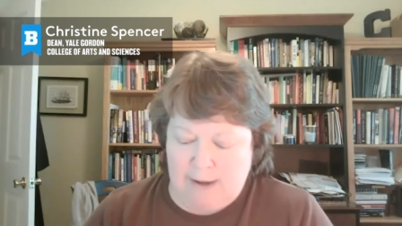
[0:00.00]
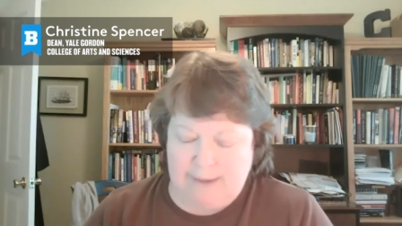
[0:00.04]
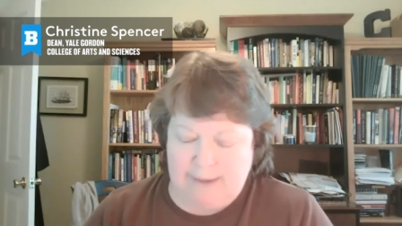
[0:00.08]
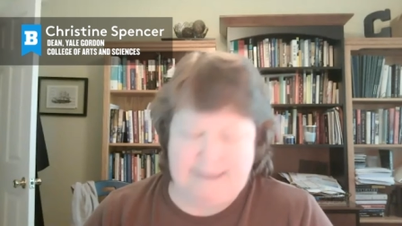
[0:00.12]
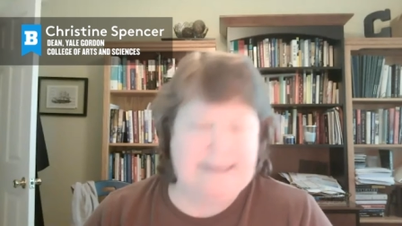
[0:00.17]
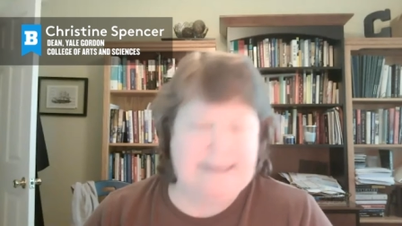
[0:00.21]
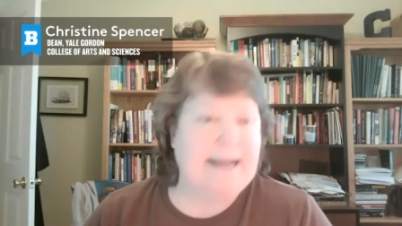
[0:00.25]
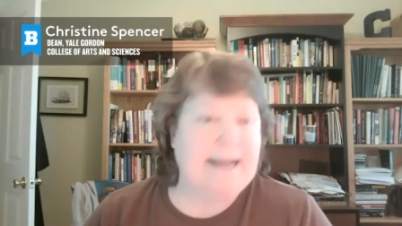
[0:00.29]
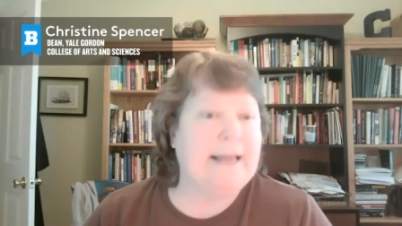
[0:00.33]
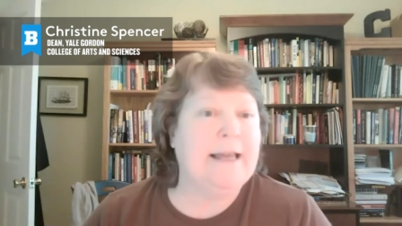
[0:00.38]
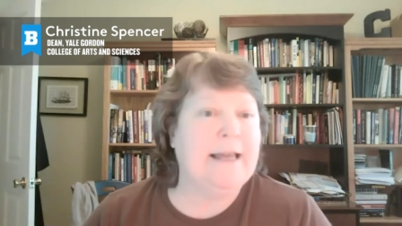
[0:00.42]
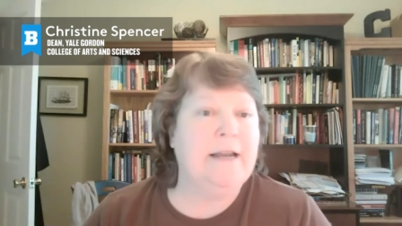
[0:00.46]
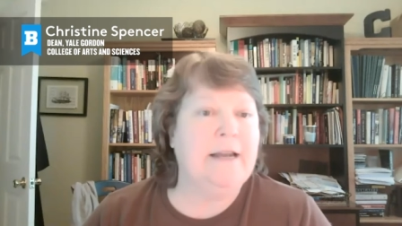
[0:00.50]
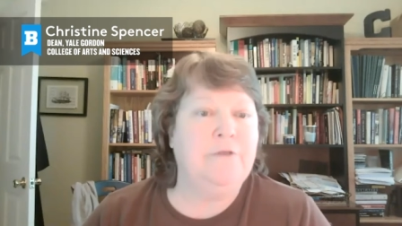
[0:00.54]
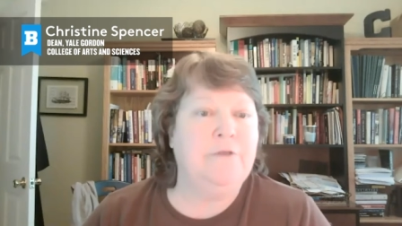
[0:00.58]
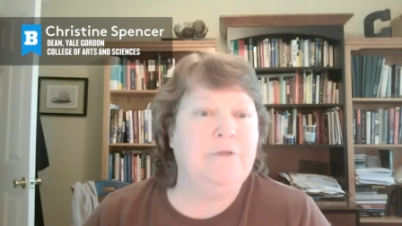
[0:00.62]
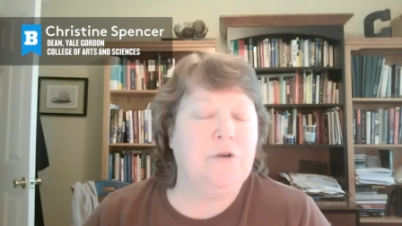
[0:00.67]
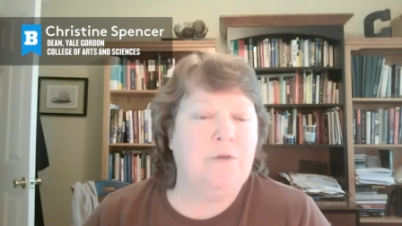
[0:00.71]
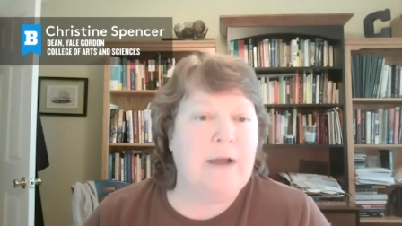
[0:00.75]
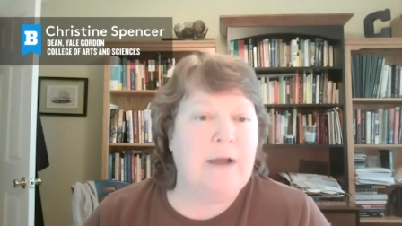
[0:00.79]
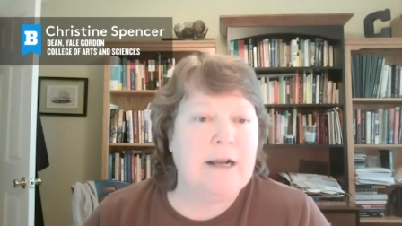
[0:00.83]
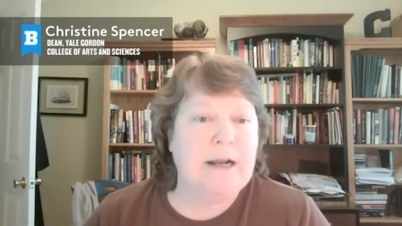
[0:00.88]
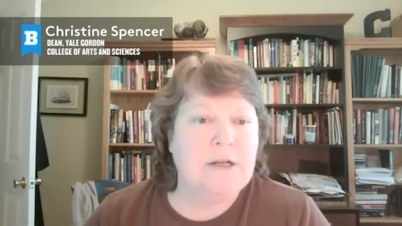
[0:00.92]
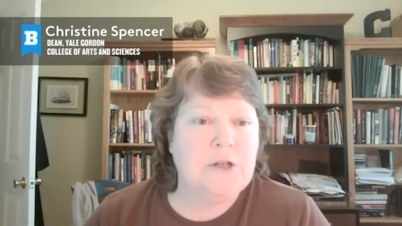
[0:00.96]
executive
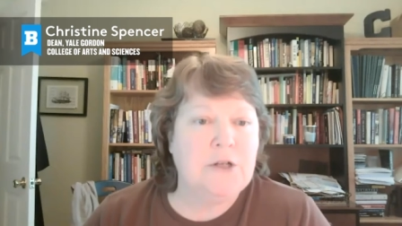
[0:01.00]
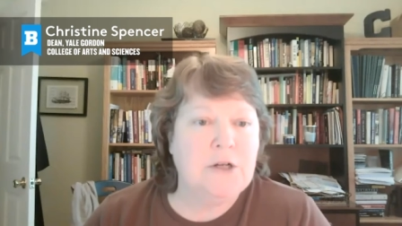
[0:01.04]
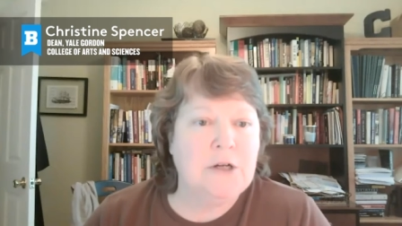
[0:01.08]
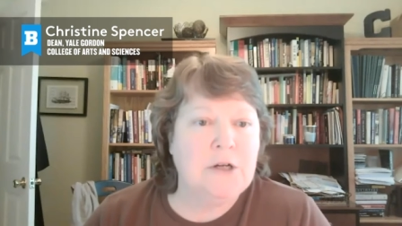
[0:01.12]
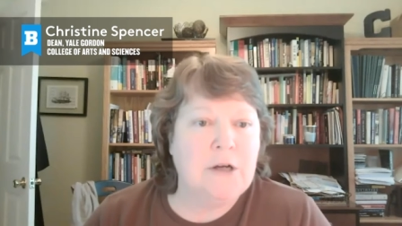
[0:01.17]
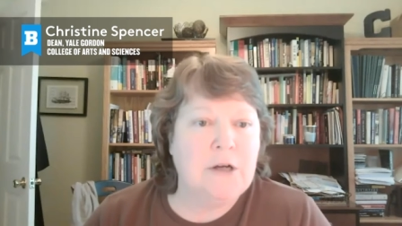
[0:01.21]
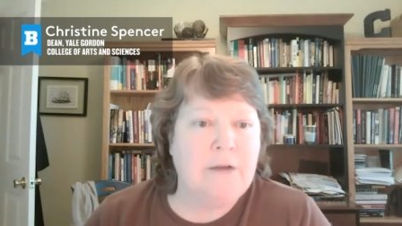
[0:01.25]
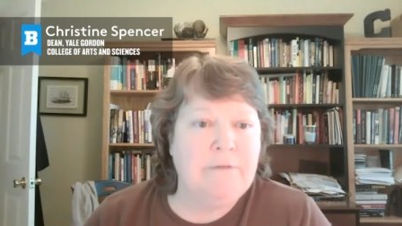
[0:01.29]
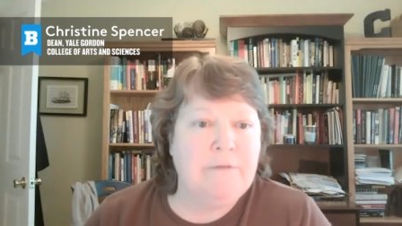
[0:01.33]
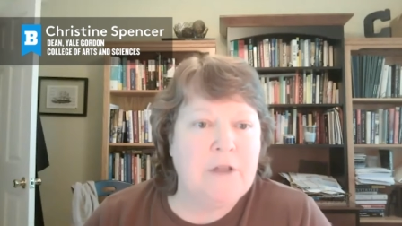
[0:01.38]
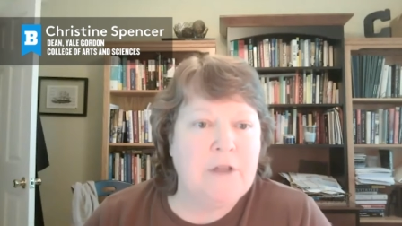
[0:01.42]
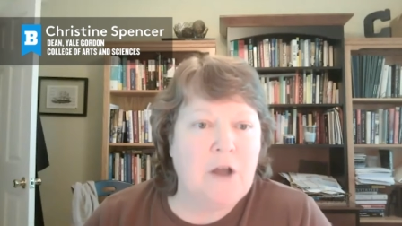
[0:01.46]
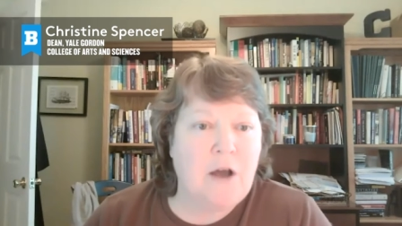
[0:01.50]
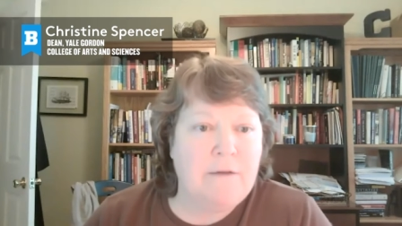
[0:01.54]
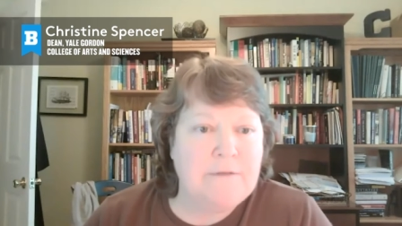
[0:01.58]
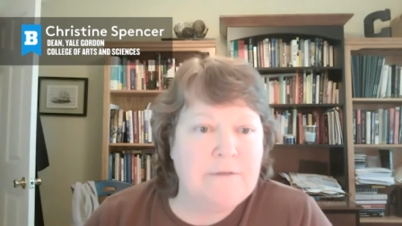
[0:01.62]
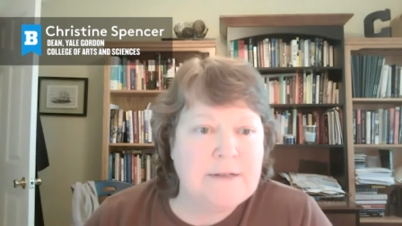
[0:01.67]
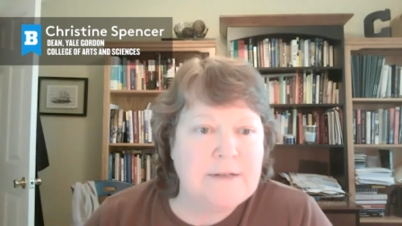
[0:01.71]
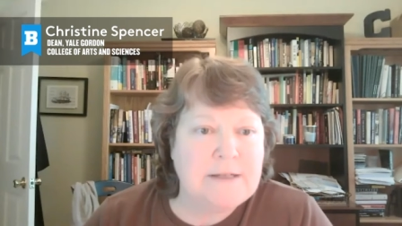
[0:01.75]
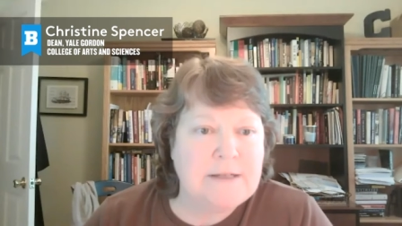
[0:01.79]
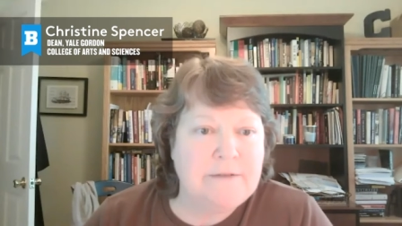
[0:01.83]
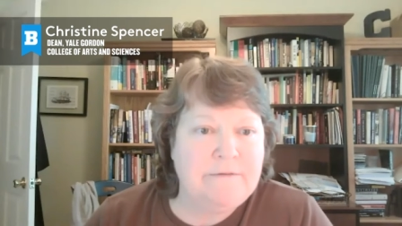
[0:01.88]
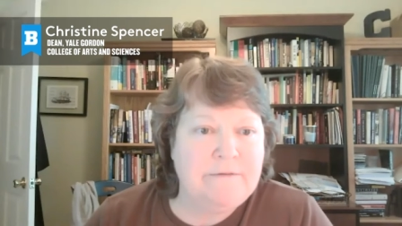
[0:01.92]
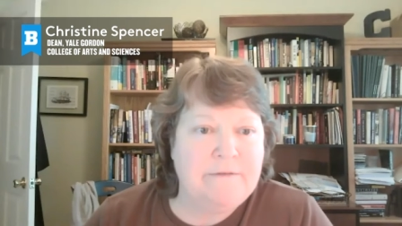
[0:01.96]
director of the
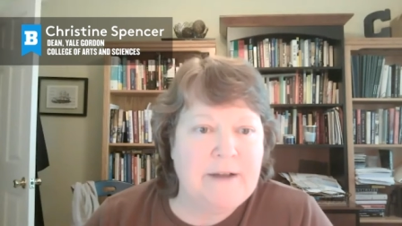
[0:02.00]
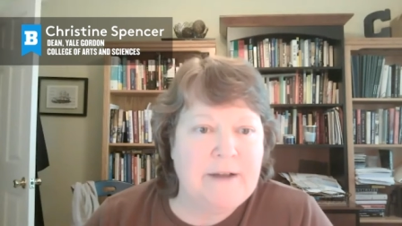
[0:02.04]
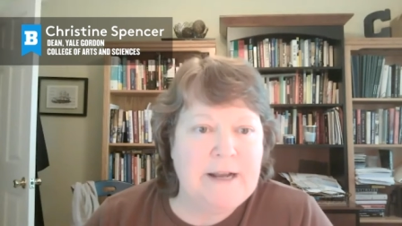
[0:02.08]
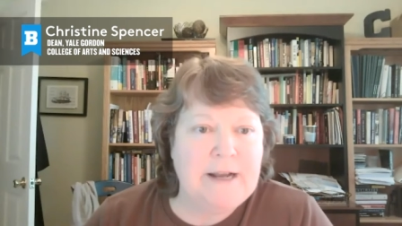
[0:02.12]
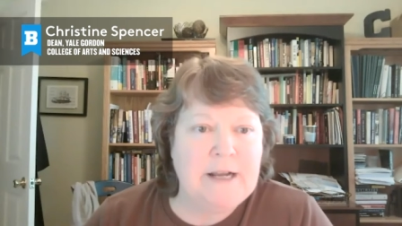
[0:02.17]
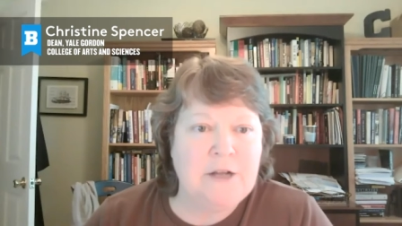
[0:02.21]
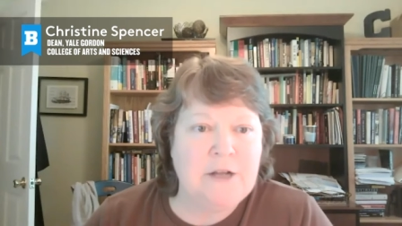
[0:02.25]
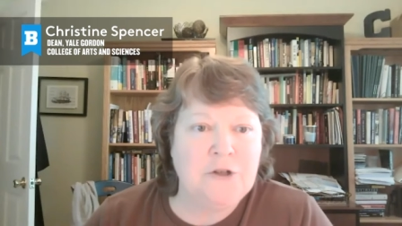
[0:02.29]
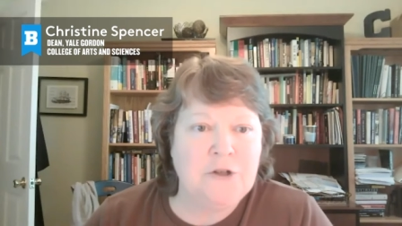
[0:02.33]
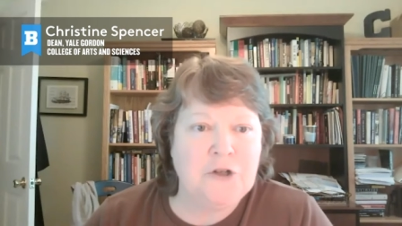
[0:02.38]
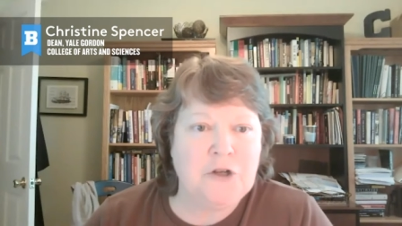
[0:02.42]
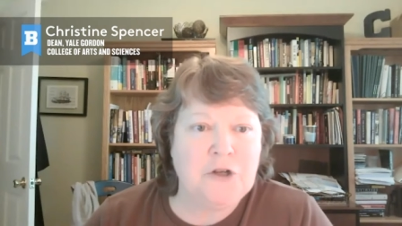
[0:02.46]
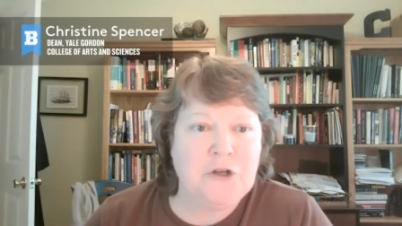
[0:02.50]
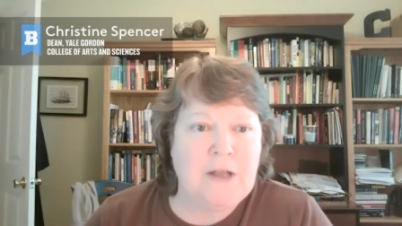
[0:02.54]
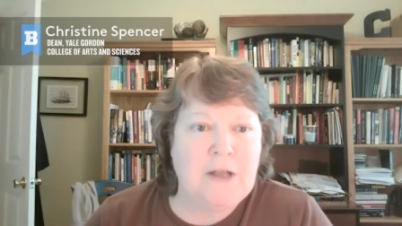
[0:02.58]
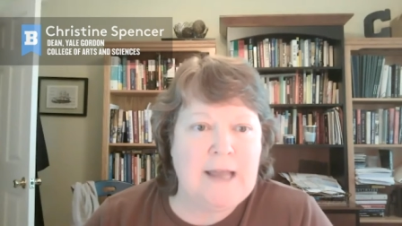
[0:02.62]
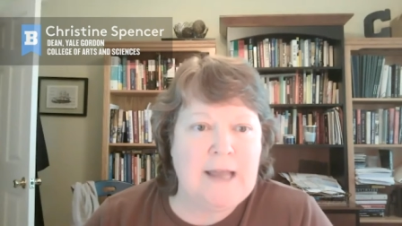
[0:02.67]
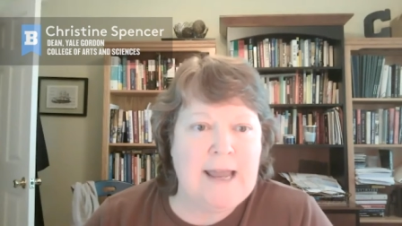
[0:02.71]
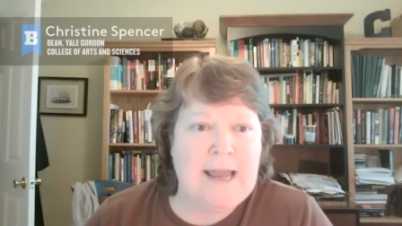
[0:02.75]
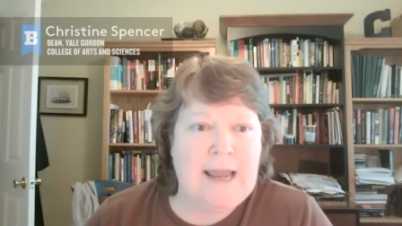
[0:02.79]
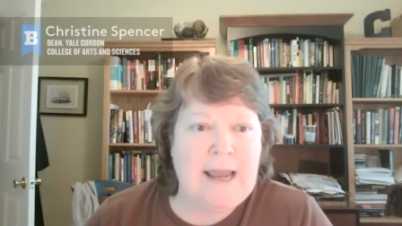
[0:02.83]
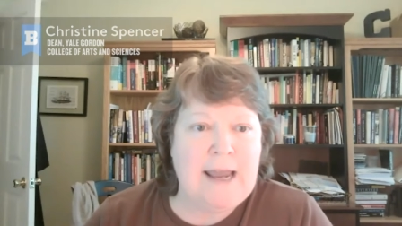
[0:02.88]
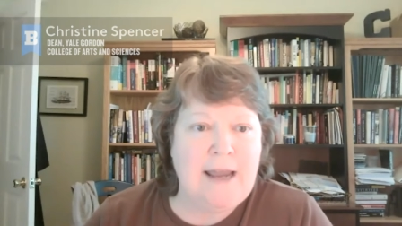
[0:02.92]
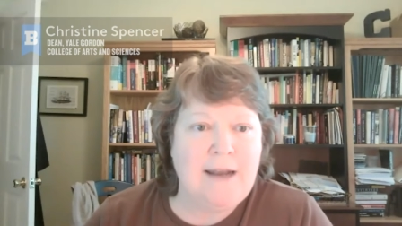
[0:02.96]
Office of Financial
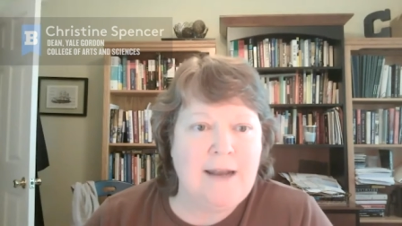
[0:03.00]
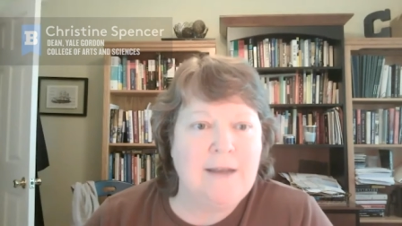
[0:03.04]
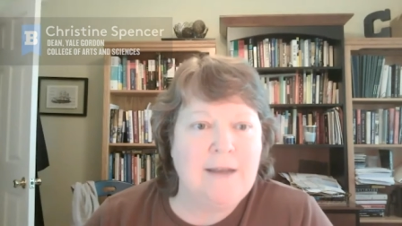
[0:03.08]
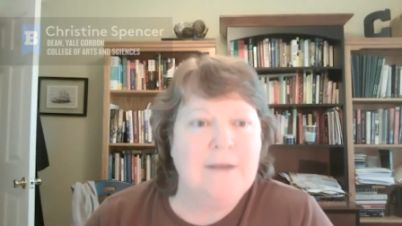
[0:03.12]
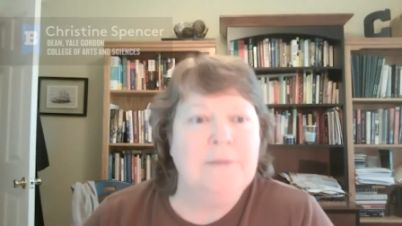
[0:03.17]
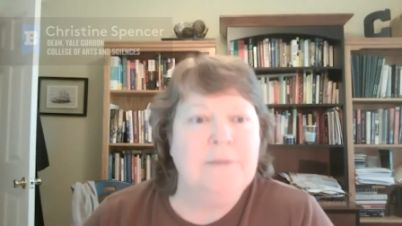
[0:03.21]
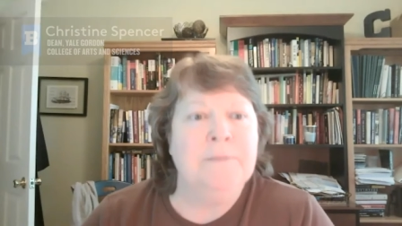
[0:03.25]
Aid.